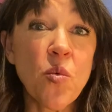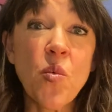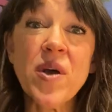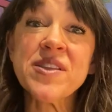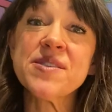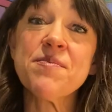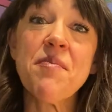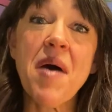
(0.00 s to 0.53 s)

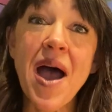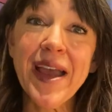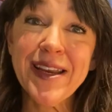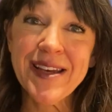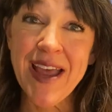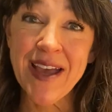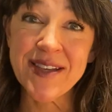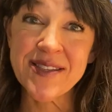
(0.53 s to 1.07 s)
What's my
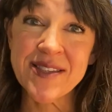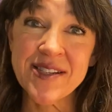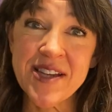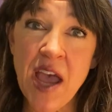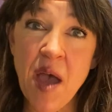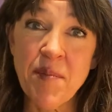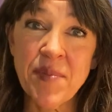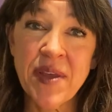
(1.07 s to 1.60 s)
next
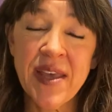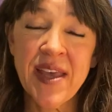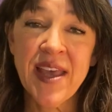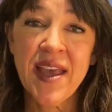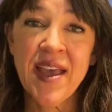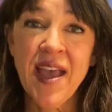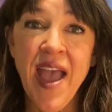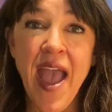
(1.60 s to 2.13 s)
step?
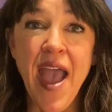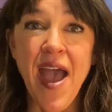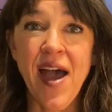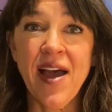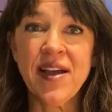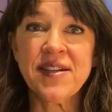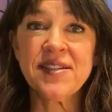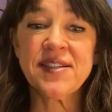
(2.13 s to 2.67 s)

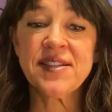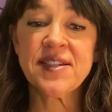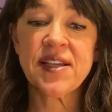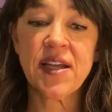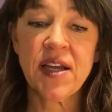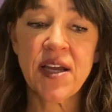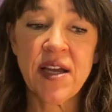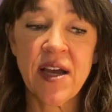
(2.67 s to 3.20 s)
And
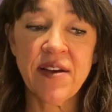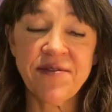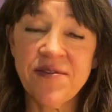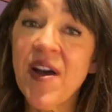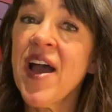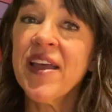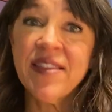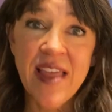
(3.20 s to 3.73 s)

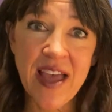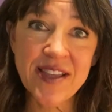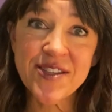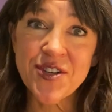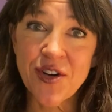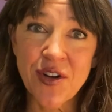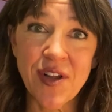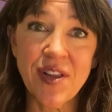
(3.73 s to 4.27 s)
find that
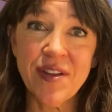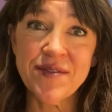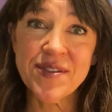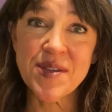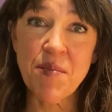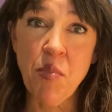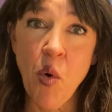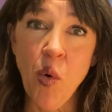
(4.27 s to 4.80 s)
circle of
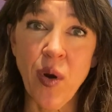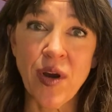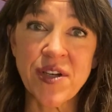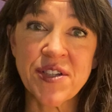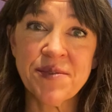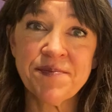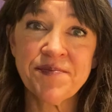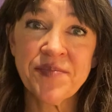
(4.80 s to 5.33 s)

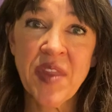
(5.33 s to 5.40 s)
support.